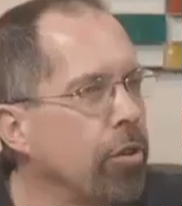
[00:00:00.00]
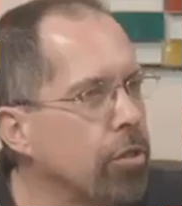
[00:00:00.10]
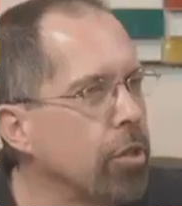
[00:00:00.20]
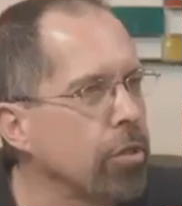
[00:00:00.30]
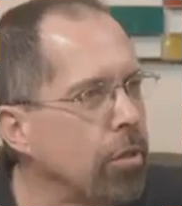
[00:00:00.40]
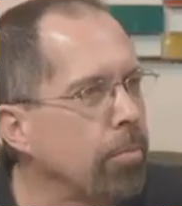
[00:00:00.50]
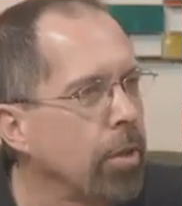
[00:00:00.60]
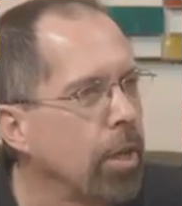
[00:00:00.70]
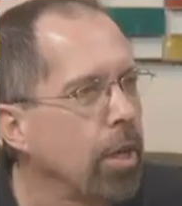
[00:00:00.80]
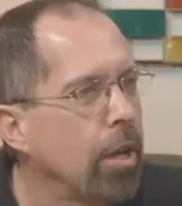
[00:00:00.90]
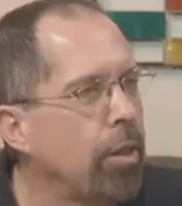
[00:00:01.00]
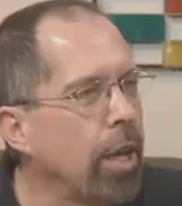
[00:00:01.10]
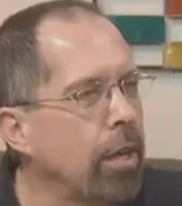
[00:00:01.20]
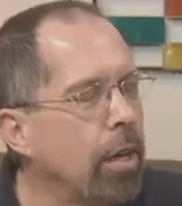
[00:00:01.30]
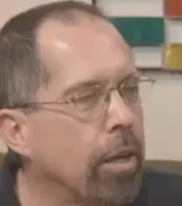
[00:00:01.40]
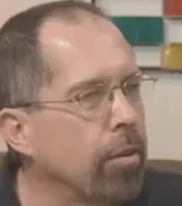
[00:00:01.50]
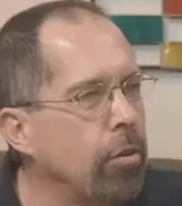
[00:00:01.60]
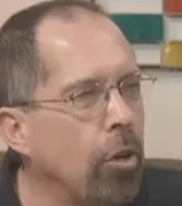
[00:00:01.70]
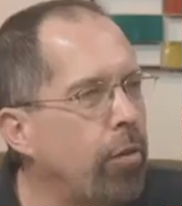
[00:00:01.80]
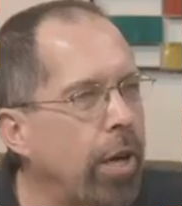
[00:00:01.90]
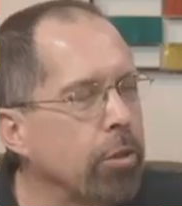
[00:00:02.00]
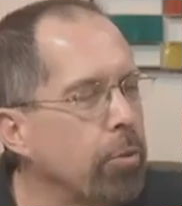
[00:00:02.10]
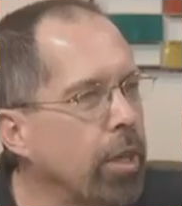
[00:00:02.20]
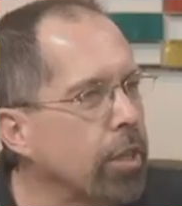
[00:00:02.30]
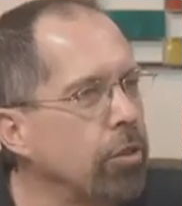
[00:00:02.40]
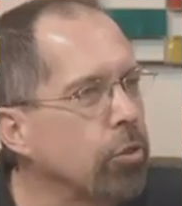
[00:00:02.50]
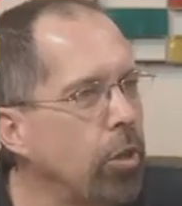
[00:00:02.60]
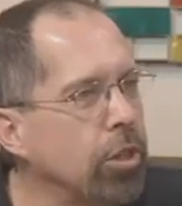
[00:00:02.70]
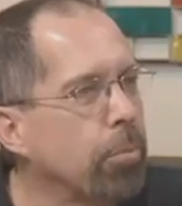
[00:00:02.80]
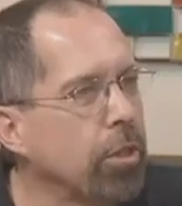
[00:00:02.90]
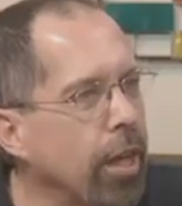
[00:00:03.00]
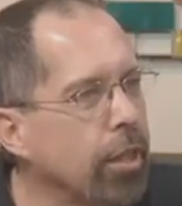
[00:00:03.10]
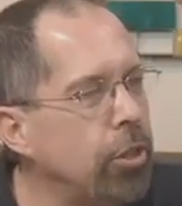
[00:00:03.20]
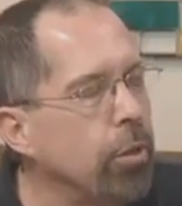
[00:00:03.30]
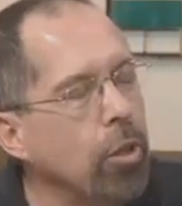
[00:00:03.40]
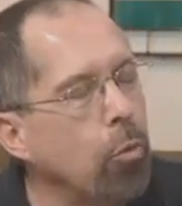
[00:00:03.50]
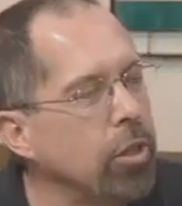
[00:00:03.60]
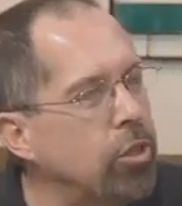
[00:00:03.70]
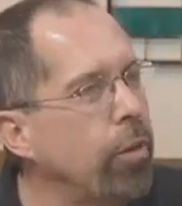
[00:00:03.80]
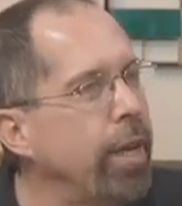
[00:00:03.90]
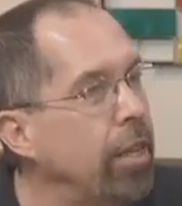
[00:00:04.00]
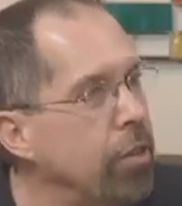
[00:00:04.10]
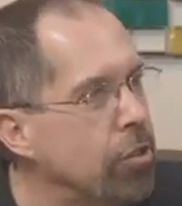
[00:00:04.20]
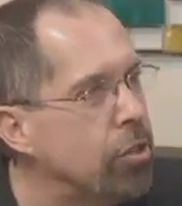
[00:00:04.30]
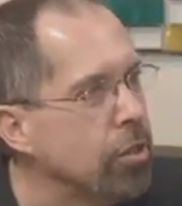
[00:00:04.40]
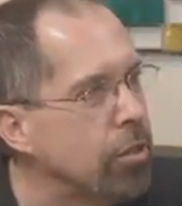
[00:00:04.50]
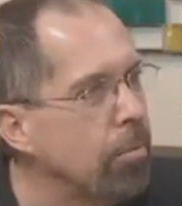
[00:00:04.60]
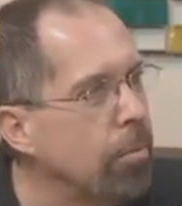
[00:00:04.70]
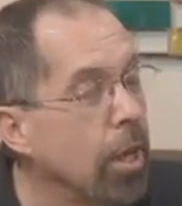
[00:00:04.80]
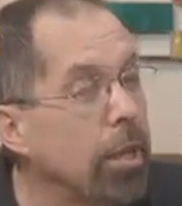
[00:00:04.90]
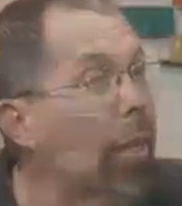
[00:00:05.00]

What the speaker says: your system, then no virus protection is going to protect you. And then once they're in your system, they